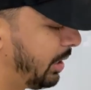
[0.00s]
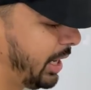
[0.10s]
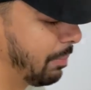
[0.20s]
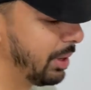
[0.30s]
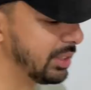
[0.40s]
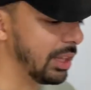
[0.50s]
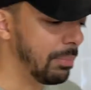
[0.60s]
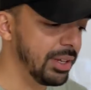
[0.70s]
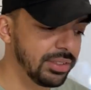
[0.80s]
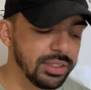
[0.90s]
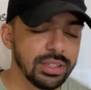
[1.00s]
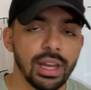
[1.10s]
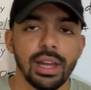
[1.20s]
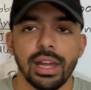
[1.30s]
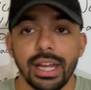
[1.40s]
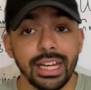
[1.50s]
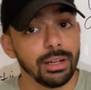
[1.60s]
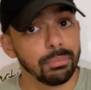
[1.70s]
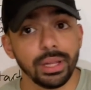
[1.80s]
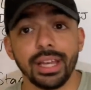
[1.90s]
and plays on the Pistons. He
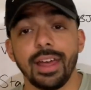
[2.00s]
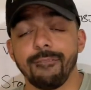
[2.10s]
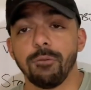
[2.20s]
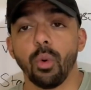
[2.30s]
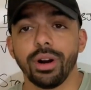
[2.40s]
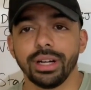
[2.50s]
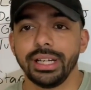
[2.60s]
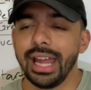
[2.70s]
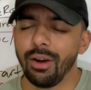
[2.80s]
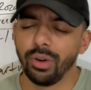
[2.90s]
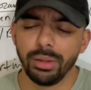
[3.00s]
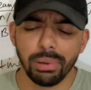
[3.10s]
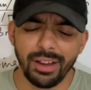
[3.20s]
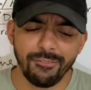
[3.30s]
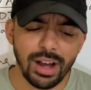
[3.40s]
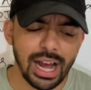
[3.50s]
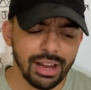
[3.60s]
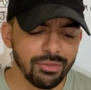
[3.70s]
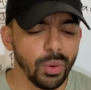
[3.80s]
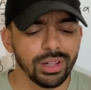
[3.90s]
can play that four. He can't really play
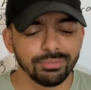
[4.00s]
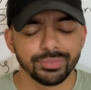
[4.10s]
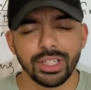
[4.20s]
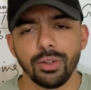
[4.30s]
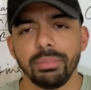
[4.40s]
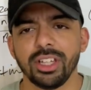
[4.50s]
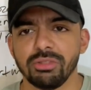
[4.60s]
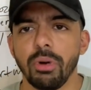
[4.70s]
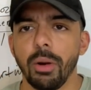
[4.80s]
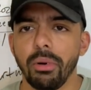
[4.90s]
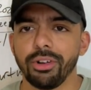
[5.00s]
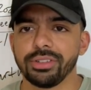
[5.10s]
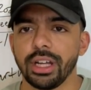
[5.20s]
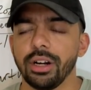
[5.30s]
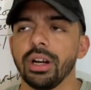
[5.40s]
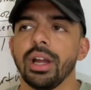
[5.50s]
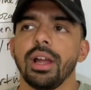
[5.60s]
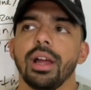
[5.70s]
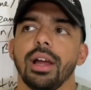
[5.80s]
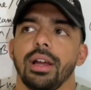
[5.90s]
five. Well, it would be a small ball center.
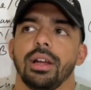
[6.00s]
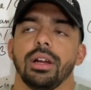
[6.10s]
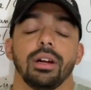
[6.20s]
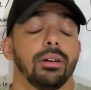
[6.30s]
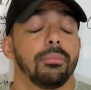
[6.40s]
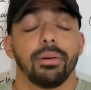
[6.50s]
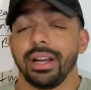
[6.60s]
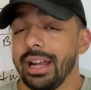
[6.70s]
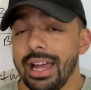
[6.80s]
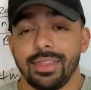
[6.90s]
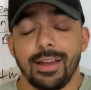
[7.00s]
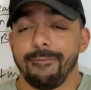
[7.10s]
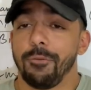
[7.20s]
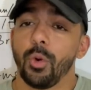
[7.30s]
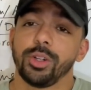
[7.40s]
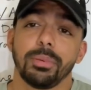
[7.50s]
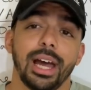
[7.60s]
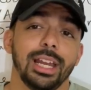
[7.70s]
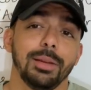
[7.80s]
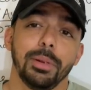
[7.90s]
But at that four
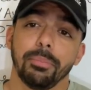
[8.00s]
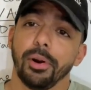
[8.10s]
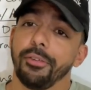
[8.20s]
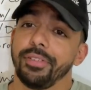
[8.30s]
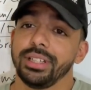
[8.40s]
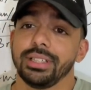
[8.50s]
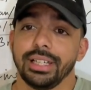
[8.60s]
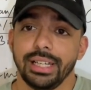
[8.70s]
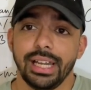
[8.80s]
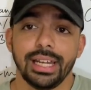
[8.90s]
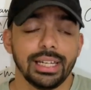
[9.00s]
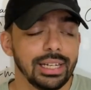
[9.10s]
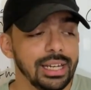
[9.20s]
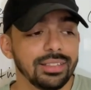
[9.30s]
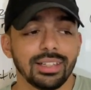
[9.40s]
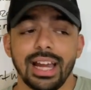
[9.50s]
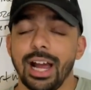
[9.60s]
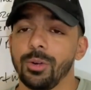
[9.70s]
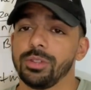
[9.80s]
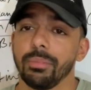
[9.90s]
spot, he'd be perfect. And he's a
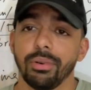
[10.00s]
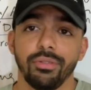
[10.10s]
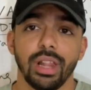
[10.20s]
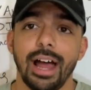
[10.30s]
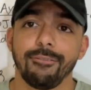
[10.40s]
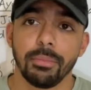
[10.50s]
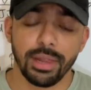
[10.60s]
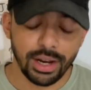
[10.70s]
guy who's improved a lot from the